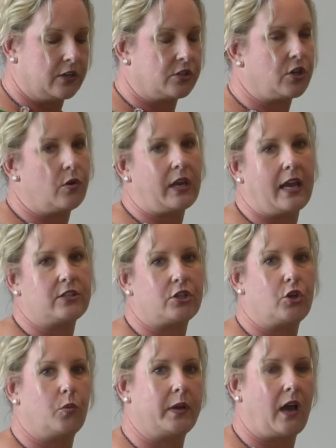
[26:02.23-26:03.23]
to
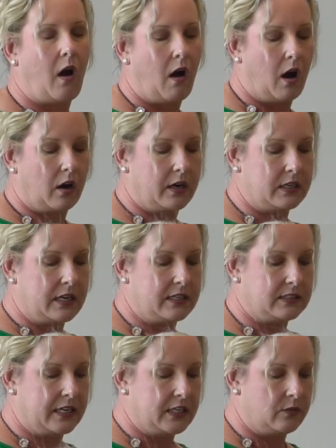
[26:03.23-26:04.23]
showcase who we are
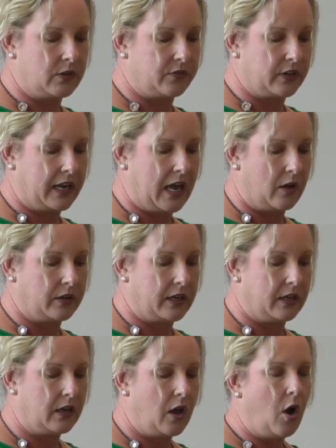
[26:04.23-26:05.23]
as Indian River
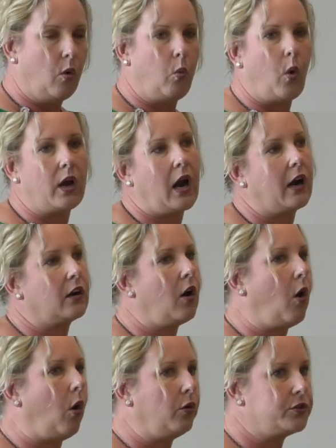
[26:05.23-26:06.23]
County, what
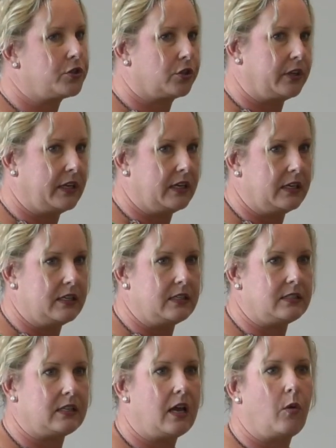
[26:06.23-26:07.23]
our culture
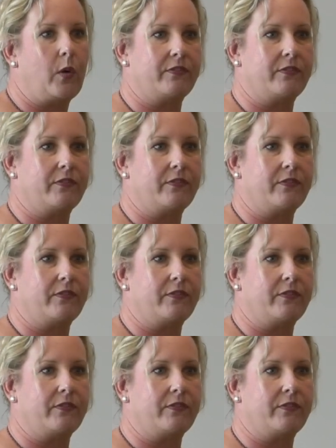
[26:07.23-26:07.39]
is.